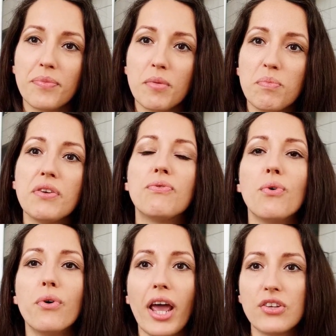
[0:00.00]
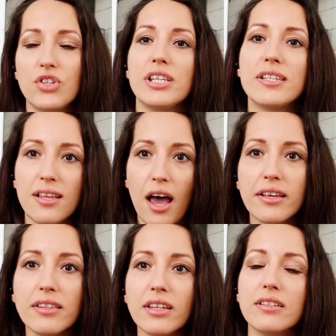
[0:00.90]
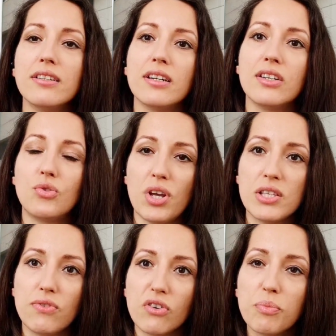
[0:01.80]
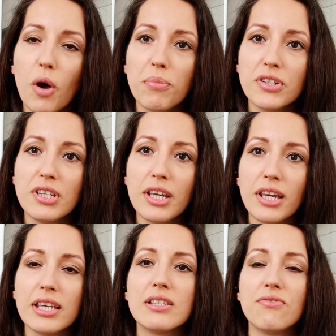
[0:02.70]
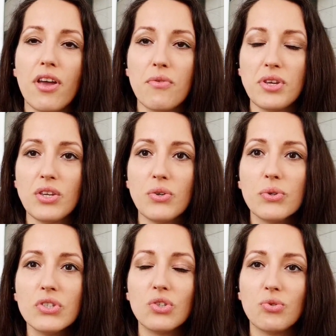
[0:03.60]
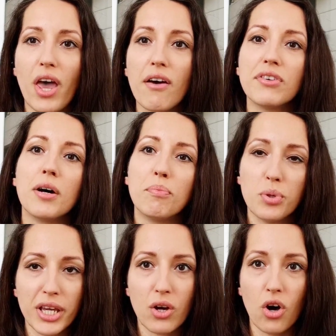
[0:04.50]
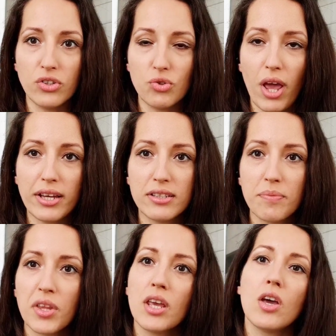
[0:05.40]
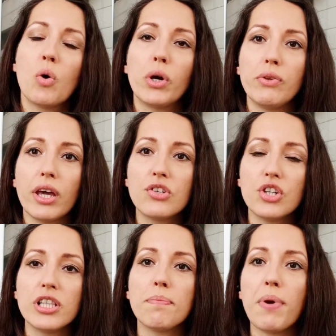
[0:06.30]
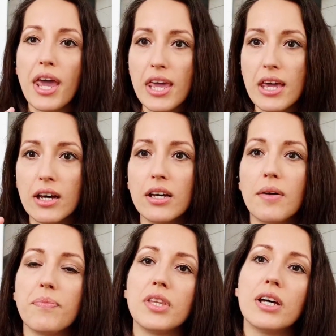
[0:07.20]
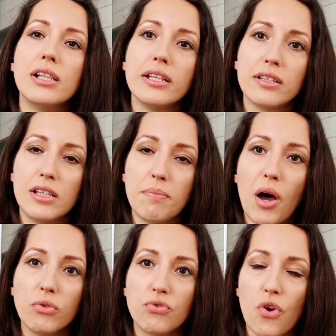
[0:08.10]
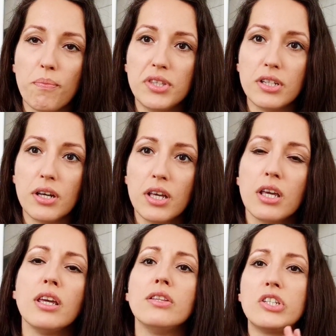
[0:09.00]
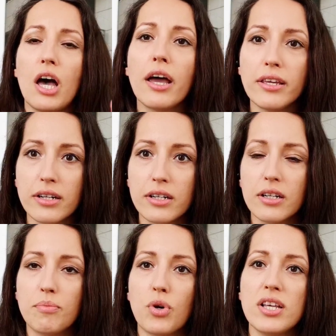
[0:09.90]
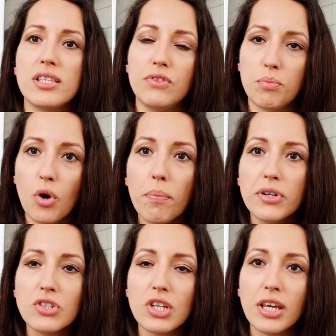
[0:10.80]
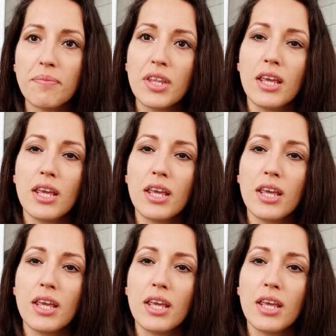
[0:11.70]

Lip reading: before actually signing the transfer of property, it's very used to have a pre-contract when you actually pay a little amount from the entire price of the property,